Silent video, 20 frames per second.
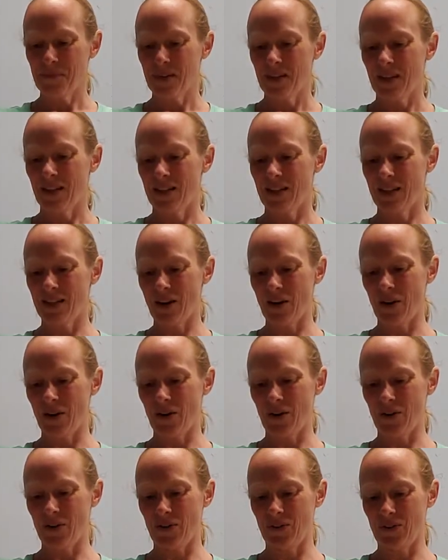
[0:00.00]

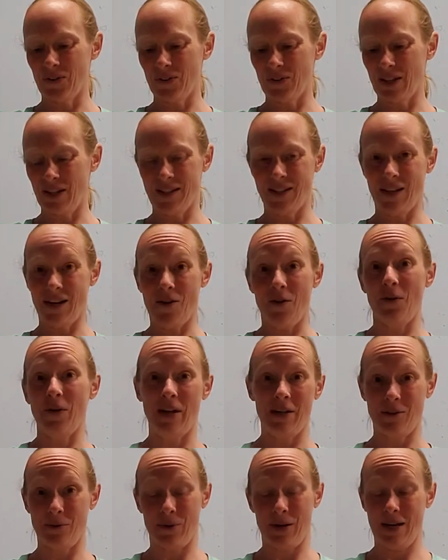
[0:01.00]
So that's
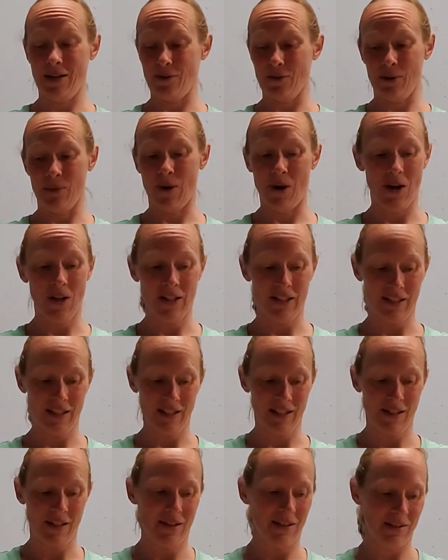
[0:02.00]
what I grew up calling
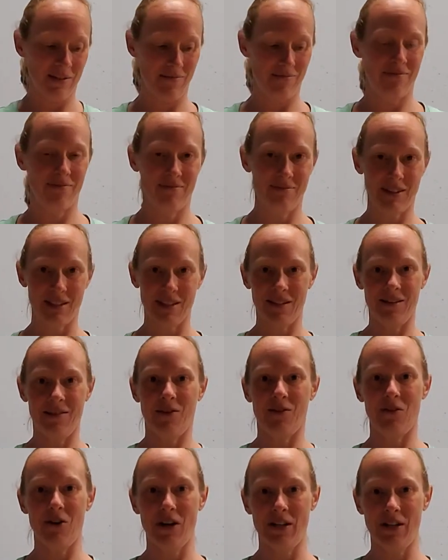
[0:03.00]
this
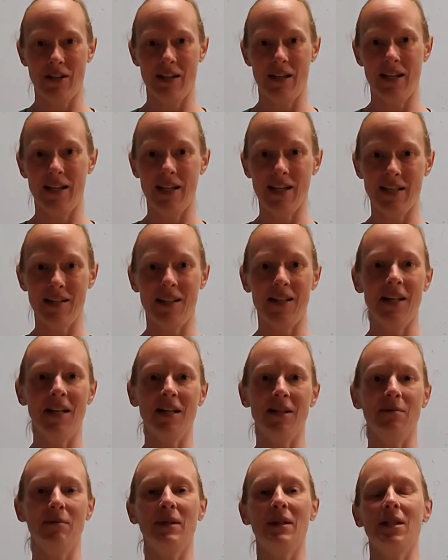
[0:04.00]
cross-legged
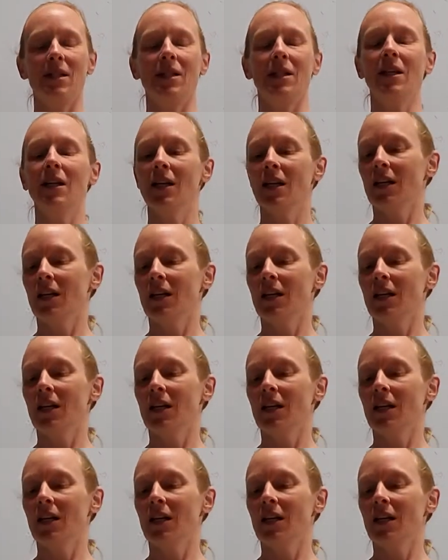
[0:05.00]
seated position.